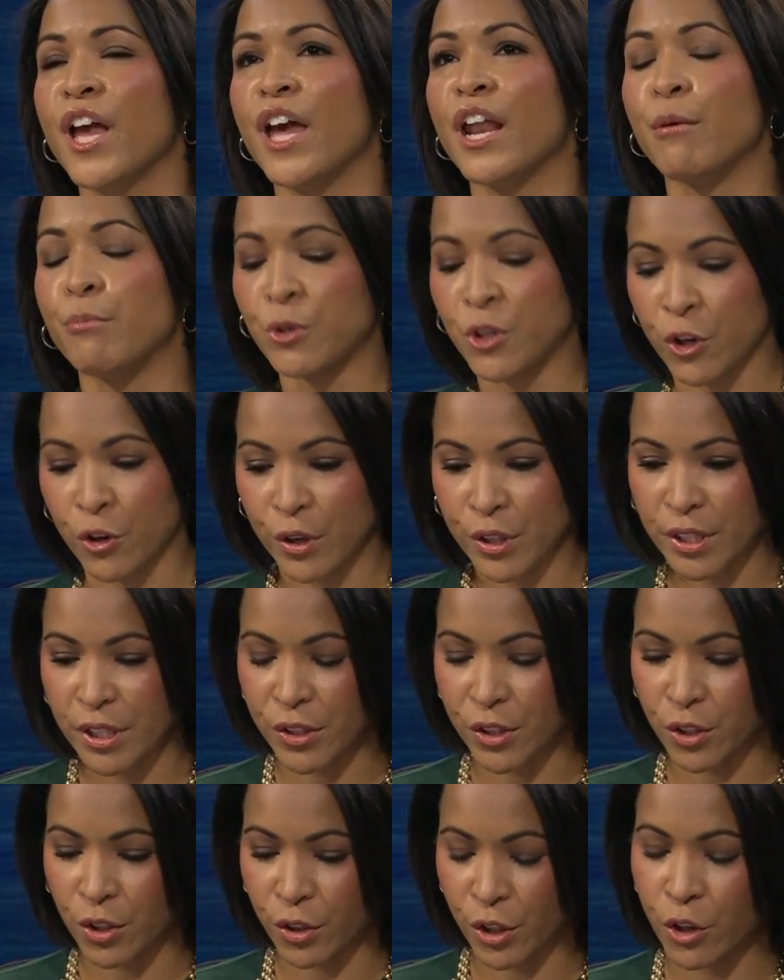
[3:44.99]
and I'm curious
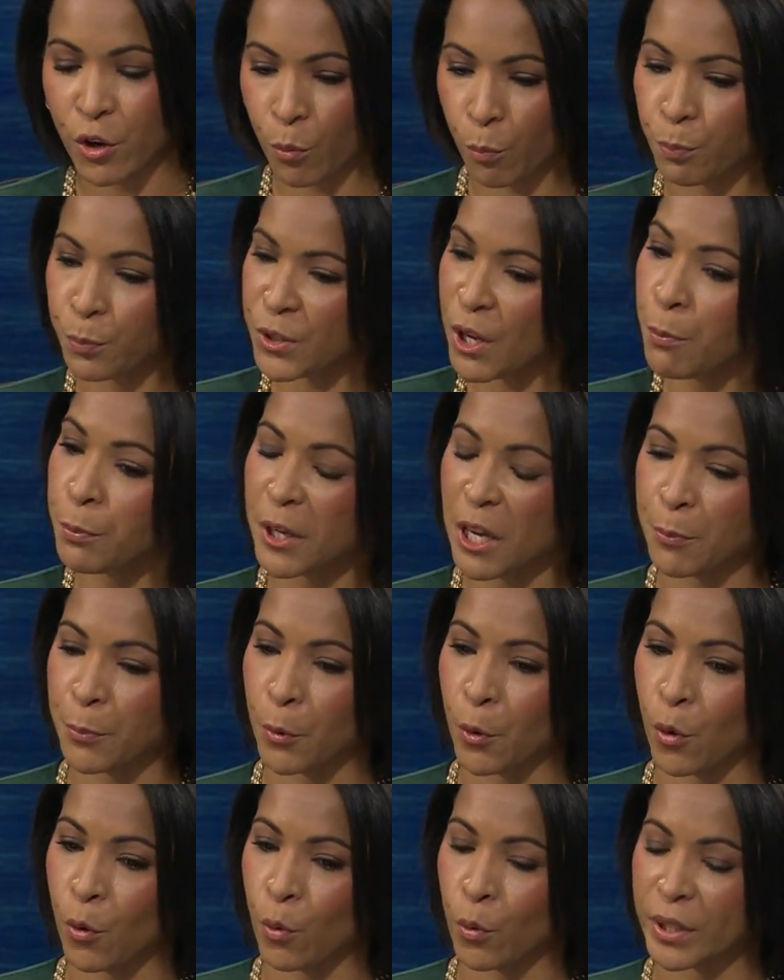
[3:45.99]
as to, you know, some
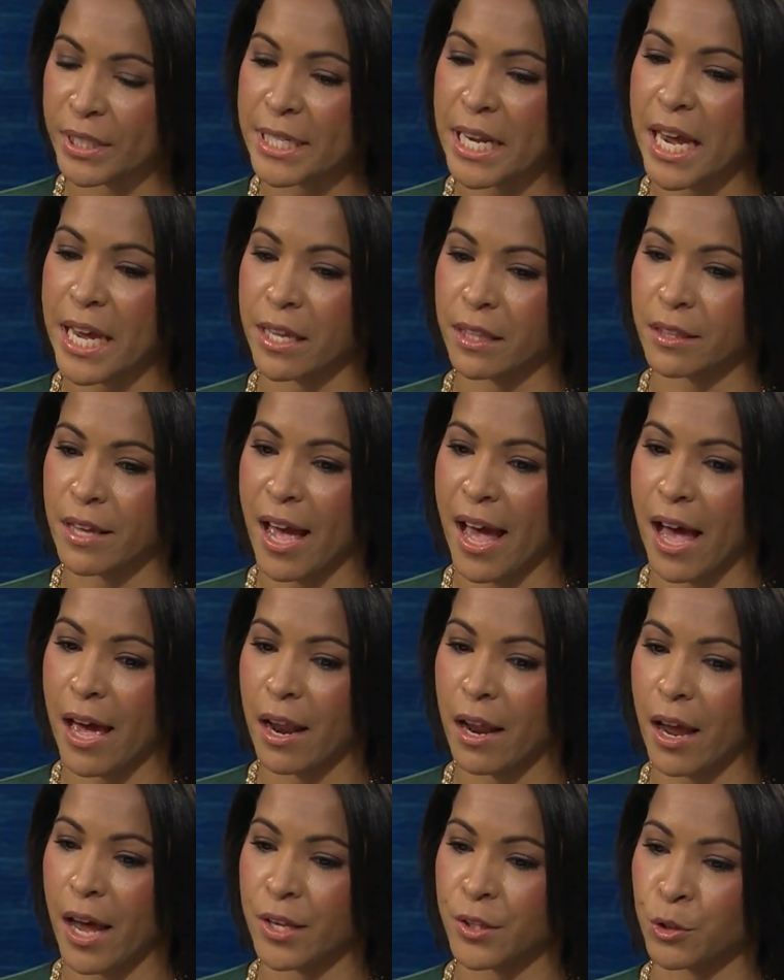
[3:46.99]
people would take
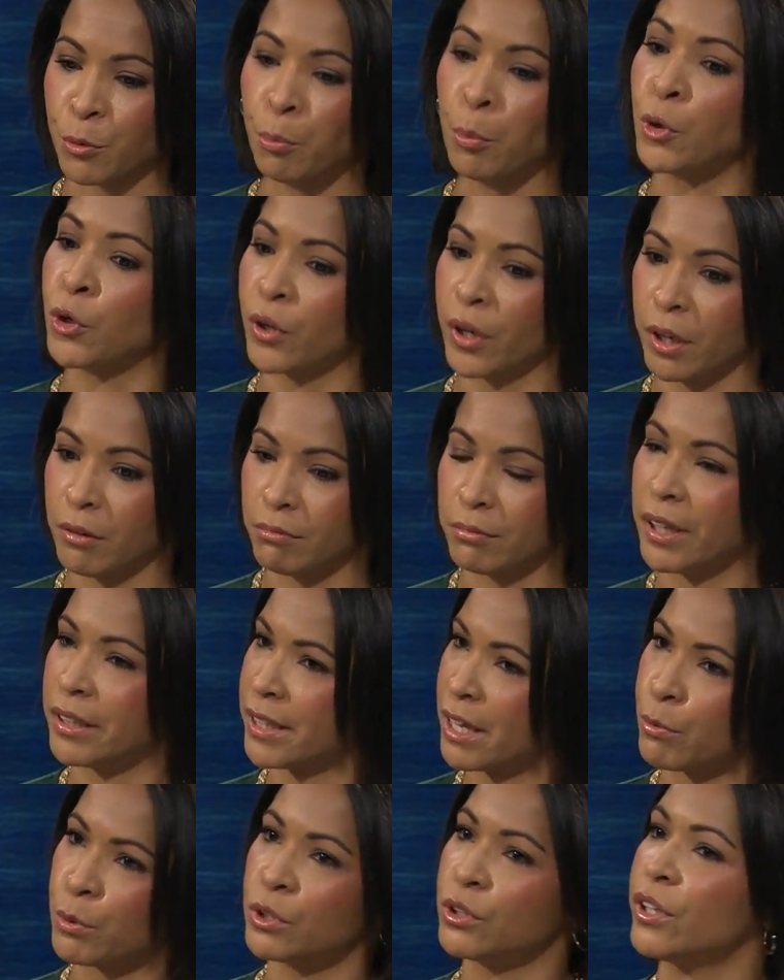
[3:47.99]
that as a burden,
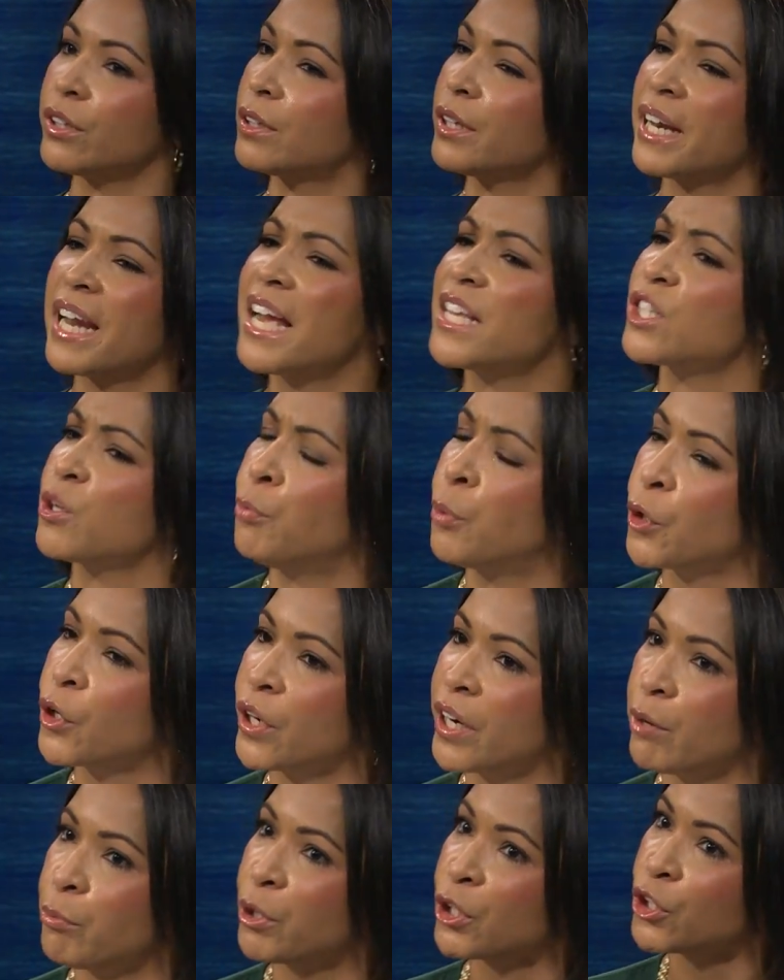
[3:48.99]
like they would look at it as a
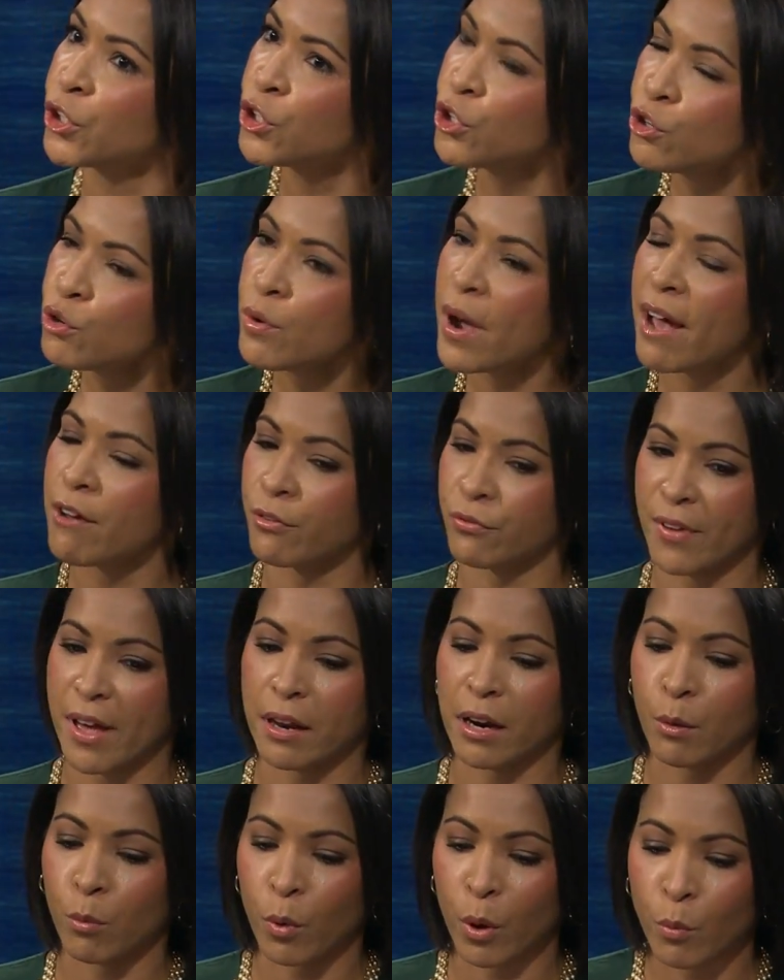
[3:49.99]
burden, but you have
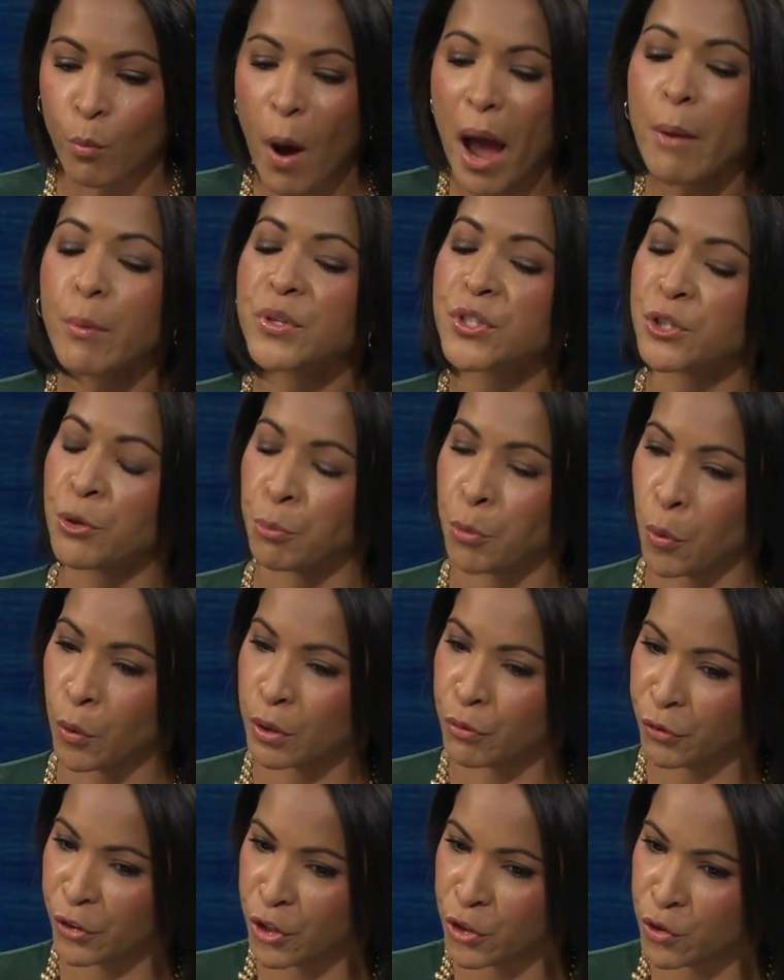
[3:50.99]
found out, and why was it
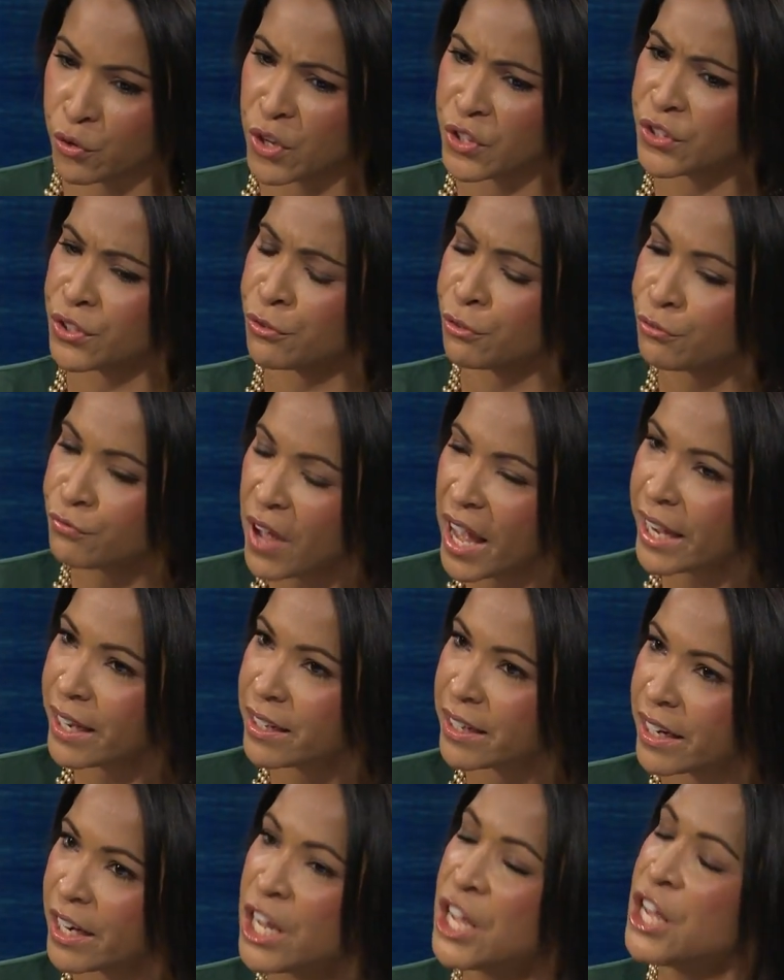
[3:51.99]
important for you to do this, to
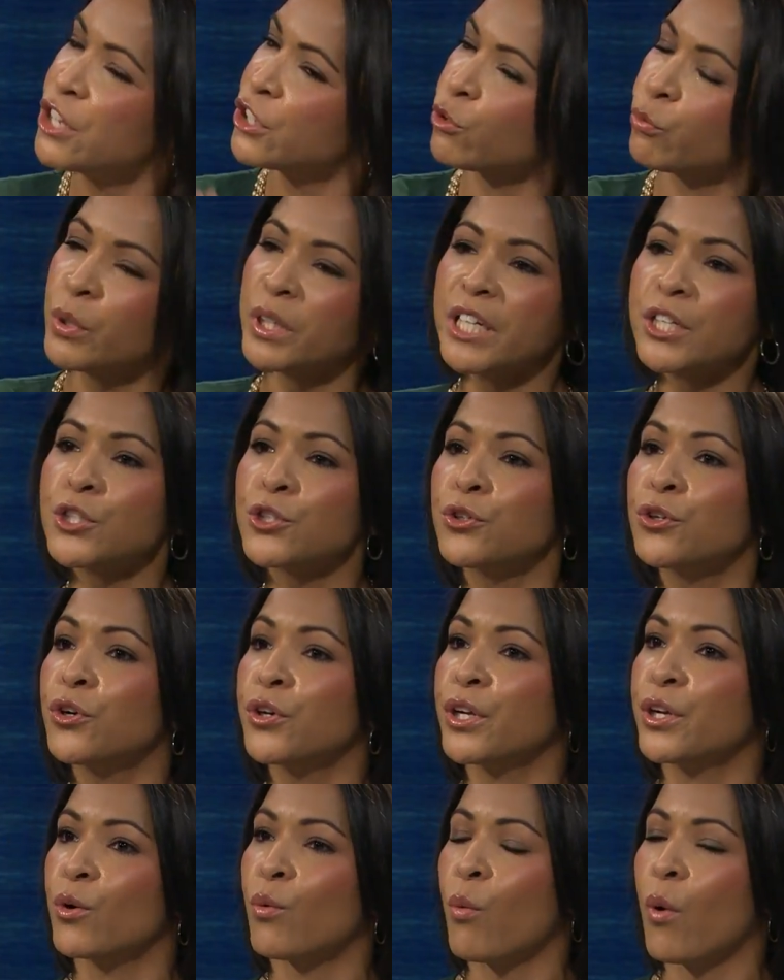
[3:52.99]
find it, to really
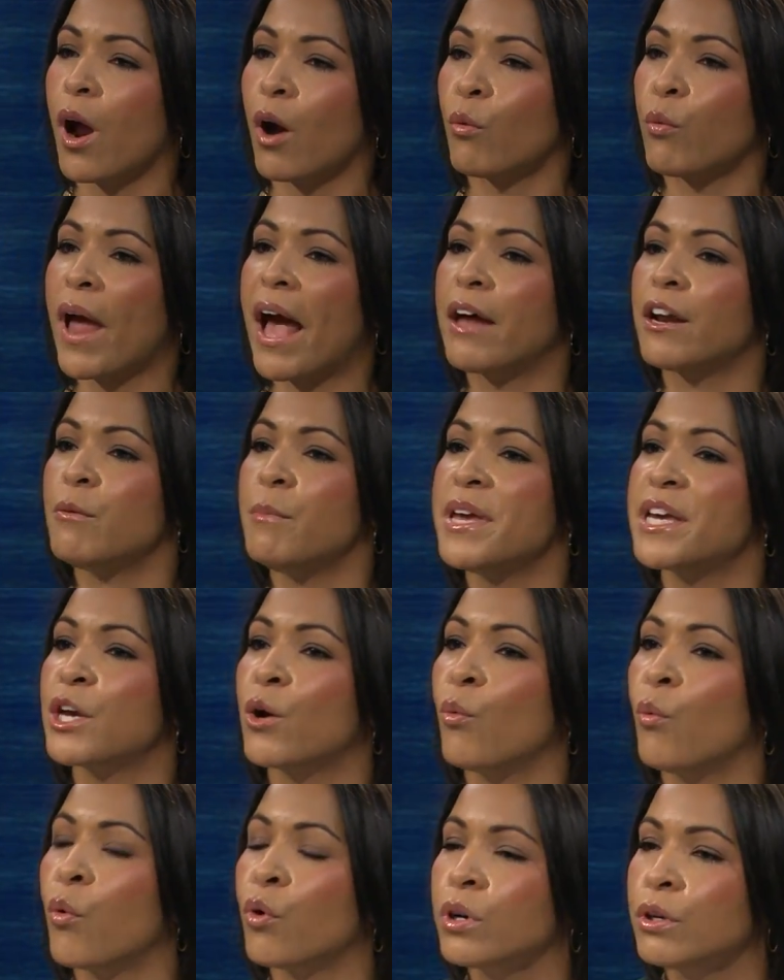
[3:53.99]
turn it around and make
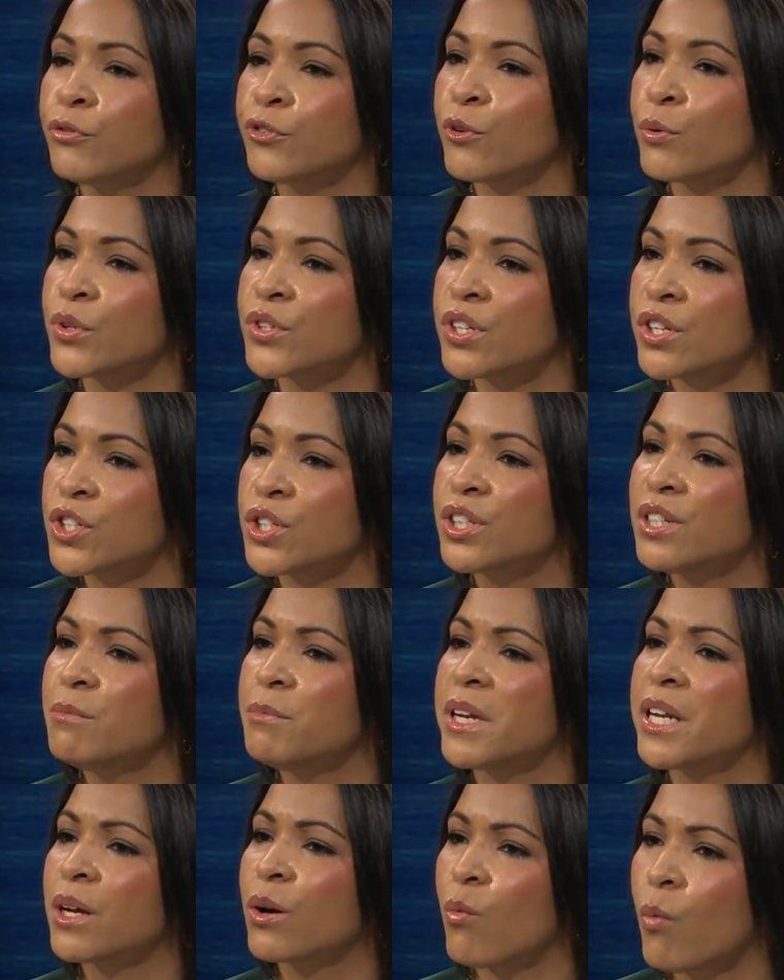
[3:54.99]
it work for you in such a
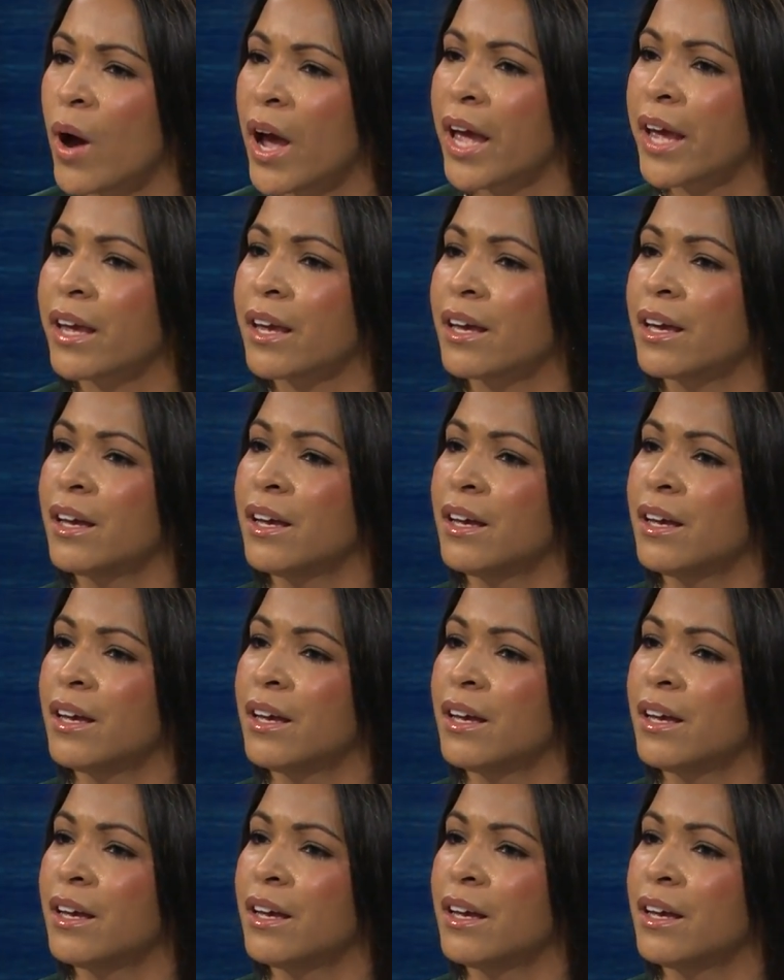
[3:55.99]
comedic way?